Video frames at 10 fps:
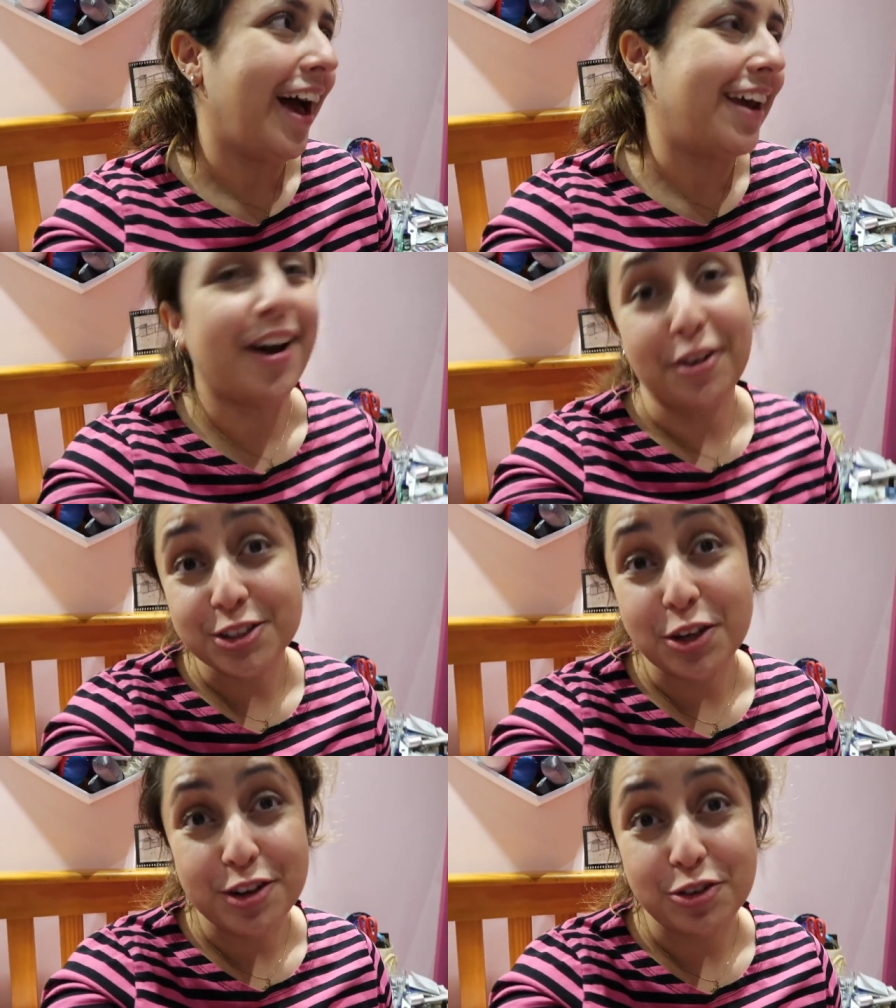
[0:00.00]
and I
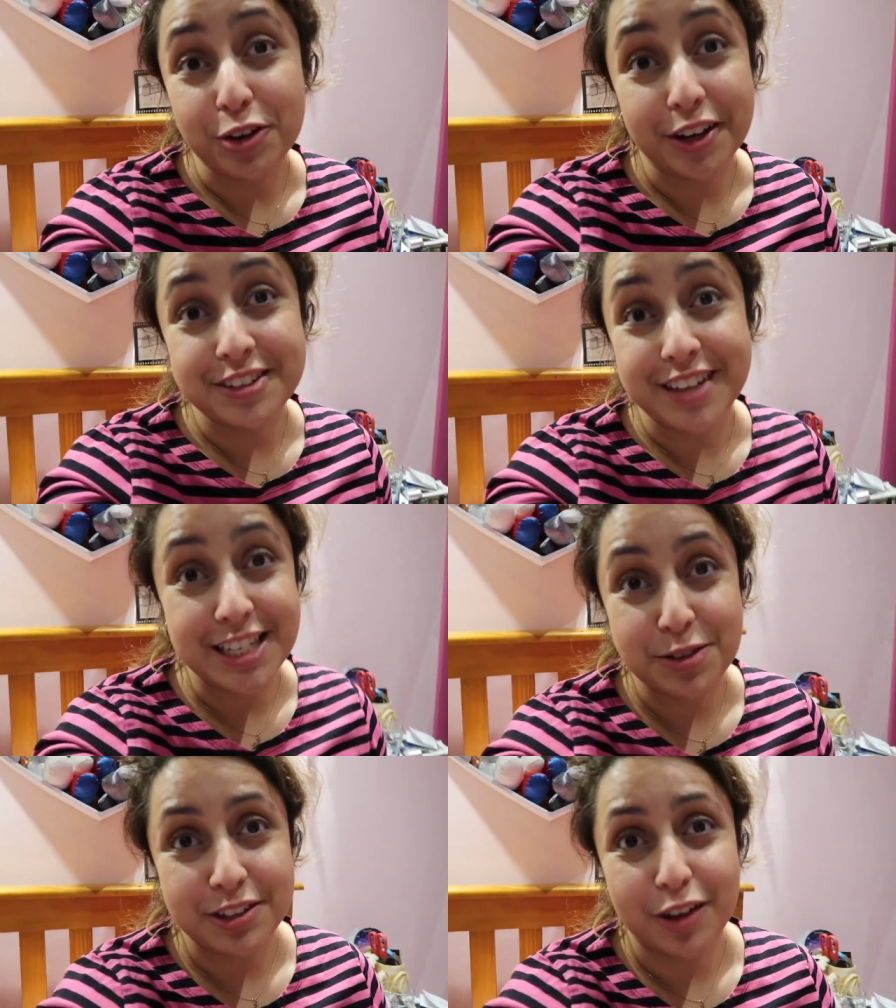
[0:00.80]
also enjoyed it, because
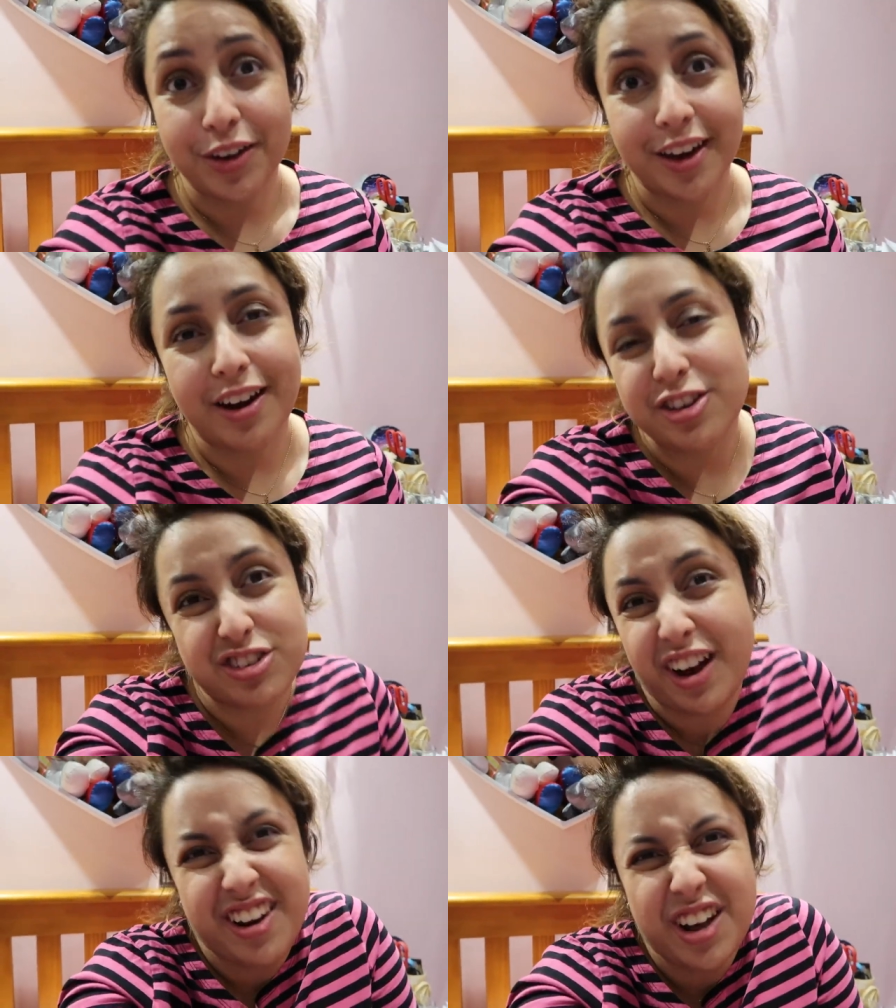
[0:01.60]
Daisy was loving it,
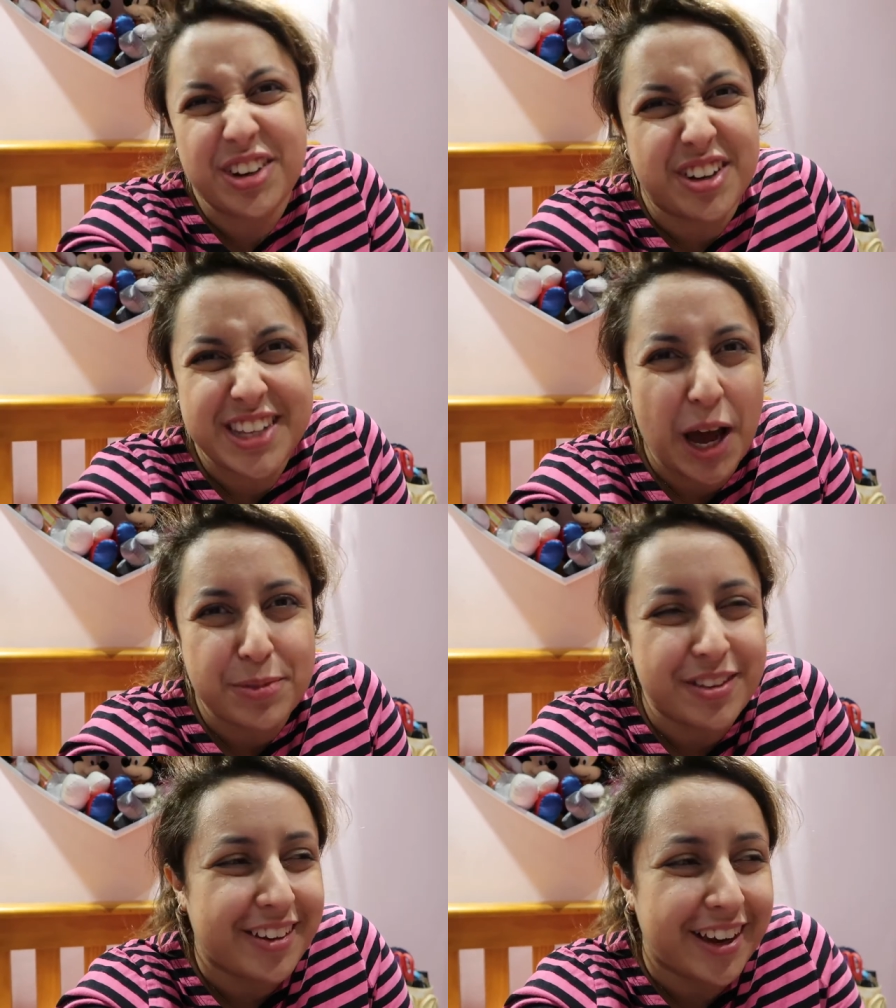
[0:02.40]
and I love a good tap